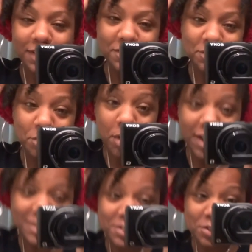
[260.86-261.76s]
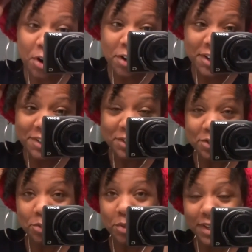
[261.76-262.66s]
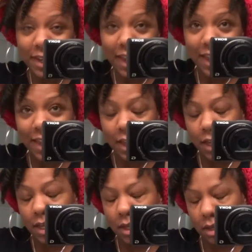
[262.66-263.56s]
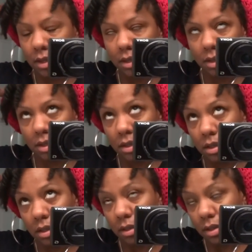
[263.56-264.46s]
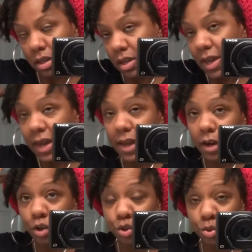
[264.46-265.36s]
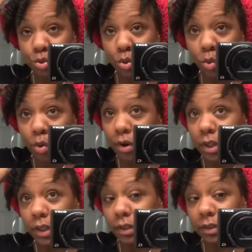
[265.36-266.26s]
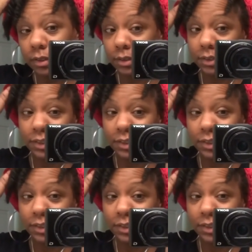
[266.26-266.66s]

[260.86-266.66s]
So I started doing a hair tutorial,